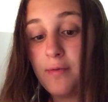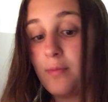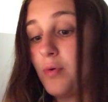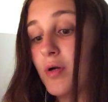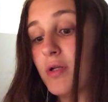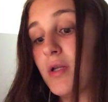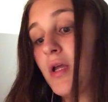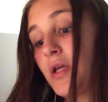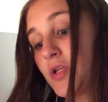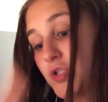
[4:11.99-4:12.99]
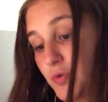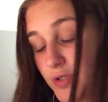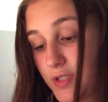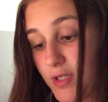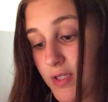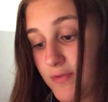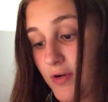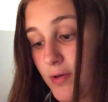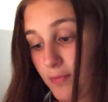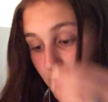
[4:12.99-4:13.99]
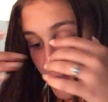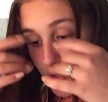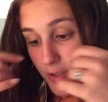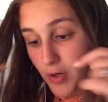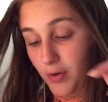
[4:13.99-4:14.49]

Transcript: important, sourcing is very important.